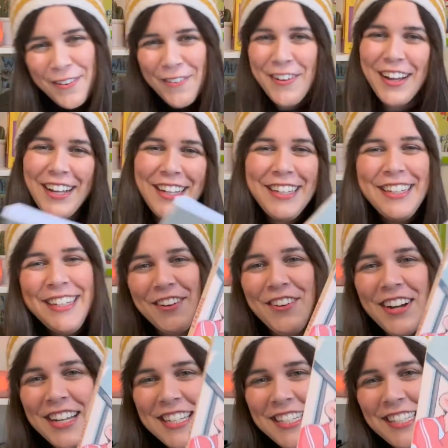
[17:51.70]
one
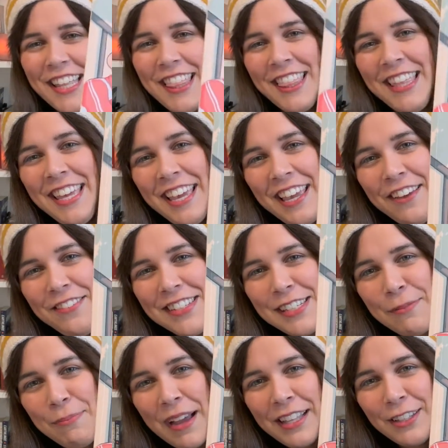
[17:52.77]
was Thieves
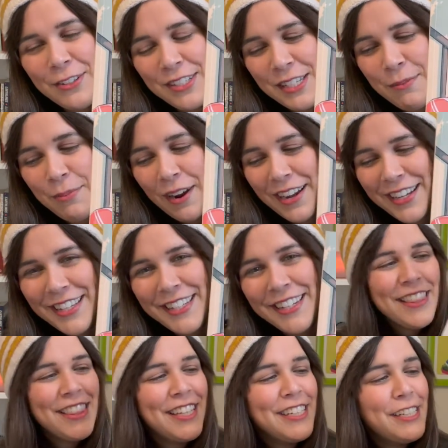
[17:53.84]
by Lucie Bryon.
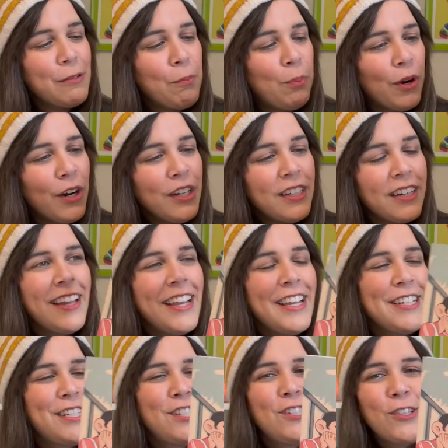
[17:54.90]
This book
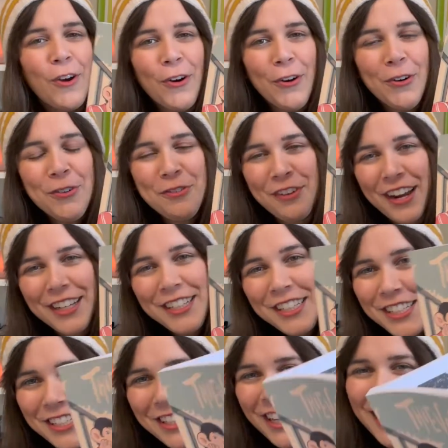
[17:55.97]
is so French.